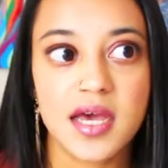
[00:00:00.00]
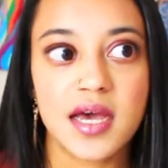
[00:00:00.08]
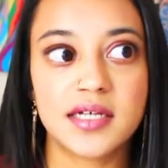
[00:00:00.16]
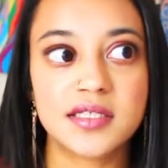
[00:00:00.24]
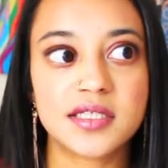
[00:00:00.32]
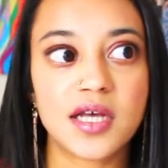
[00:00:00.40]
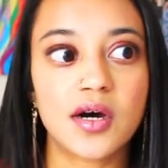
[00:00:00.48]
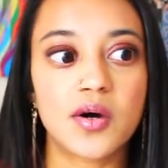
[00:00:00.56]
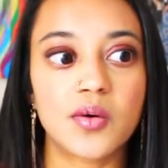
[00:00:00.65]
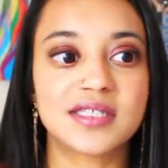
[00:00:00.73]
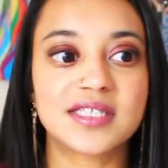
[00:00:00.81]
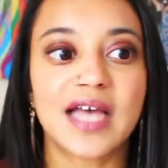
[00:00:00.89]
And
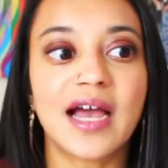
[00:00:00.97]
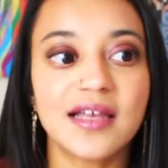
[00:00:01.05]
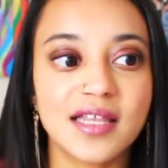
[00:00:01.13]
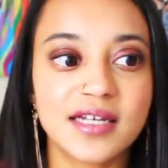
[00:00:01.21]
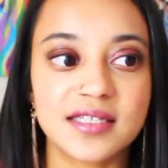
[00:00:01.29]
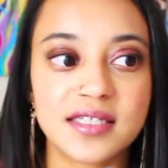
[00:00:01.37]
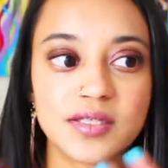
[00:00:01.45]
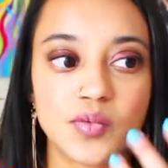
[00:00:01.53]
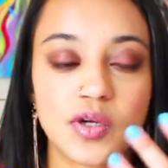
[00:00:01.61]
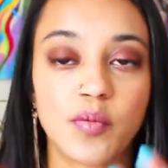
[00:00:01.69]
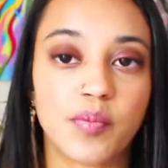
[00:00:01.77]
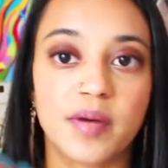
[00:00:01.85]
so silence
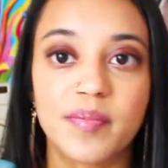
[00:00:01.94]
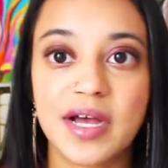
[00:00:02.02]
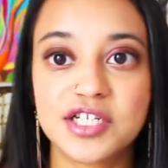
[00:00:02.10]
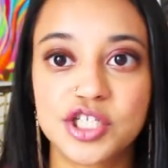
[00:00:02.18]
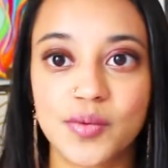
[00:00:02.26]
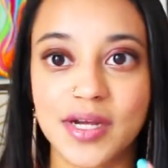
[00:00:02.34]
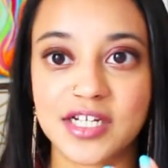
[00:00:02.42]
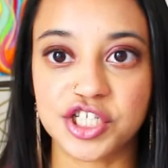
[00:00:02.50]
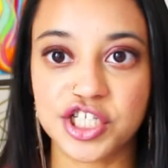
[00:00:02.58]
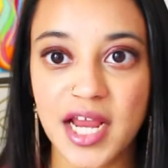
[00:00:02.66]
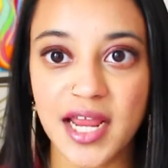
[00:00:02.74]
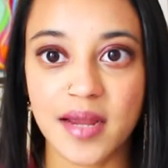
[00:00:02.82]
will perpetuate
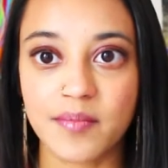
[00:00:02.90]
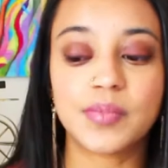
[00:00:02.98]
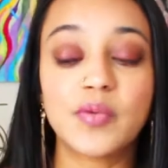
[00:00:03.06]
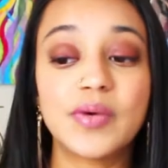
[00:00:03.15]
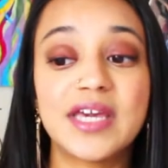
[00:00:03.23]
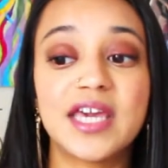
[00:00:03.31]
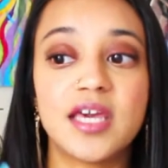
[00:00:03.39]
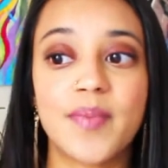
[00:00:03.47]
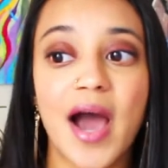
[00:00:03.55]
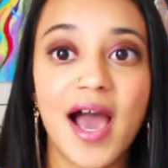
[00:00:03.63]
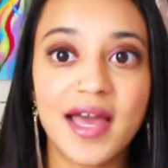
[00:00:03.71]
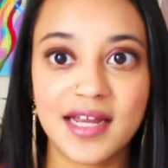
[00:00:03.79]
shame, but we keep
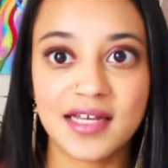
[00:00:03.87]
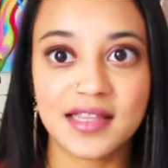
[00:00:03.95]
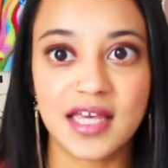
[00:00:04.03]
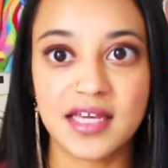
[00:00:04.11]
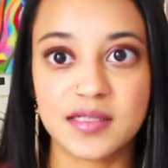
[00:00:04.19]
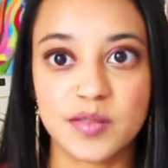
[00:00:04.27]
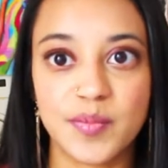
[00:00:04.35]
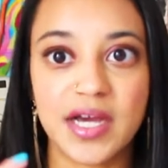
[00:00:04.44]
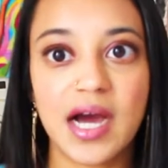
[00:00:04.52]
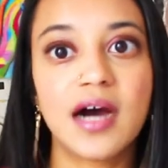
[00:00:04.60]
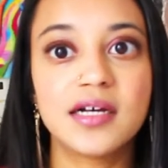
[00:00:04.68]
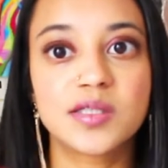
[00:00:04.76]
hiding things
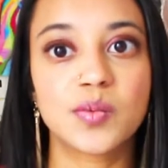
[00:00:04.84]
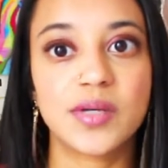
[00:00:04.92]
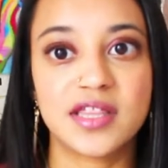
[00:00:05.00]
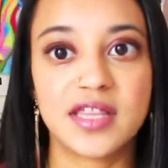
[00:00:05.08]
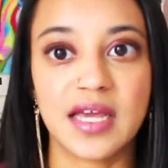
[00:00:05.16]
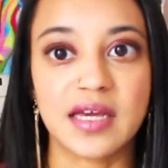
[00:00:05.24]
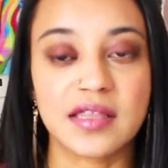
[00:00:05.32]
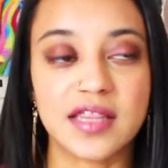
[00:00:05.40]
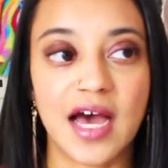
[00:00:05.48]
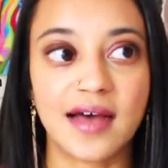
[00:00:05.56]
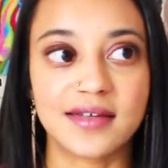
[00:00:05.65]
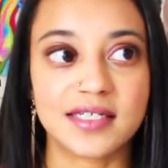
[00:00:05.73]
because we think
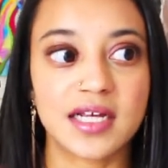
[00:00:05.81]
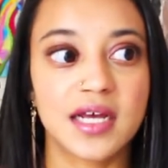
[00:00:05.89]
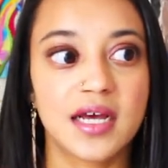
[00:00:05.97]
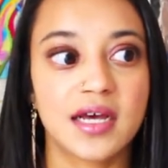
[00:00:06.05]
that